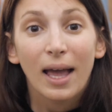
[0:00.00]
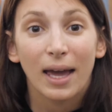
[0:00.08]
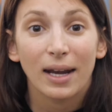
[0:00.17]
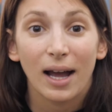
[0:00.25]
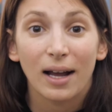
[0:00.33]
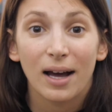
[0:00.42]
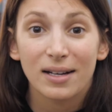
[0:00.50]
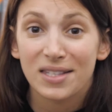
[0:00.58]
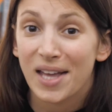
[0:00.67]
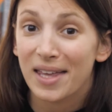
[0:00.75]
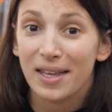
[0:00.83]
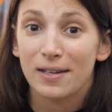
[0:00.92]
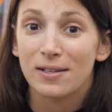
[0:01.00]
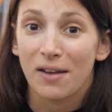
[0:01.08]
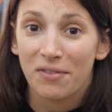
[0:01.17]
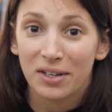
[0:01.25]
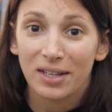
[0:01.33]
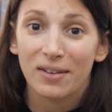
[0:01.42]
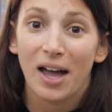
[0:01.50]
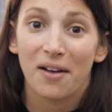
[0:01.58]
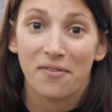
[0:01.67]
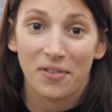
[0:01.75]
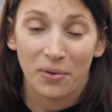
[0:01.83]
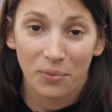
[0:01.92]
and I gotta say they definitely
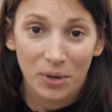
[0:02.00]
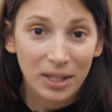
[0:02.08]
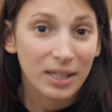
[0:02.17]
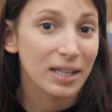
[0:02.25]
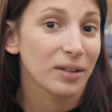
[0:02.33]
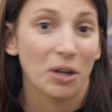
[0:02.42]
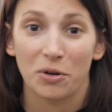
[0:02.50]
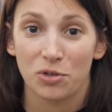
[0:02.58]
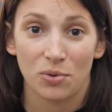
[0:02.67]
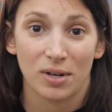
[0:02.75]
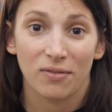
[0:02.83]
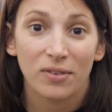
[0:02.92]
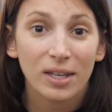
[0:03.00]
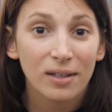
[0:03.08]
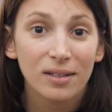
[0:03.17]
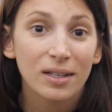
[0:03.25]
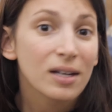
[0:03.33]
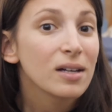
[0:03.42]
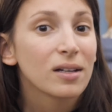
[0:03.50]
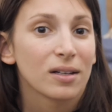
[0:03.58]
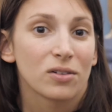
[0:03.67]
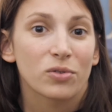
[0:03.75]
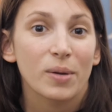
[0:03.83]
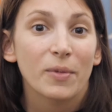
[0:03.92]
have a really luxury feel.
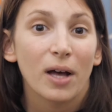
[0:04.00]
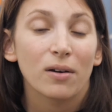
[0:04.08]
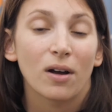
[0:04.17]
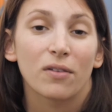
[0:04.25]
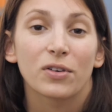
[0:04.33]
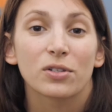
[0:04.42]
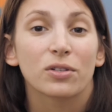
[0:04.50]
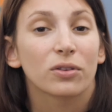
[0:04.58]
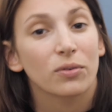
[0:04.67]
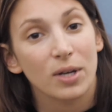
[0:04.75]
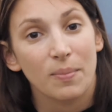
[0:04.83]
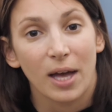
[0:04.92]
DreamCloud offers 3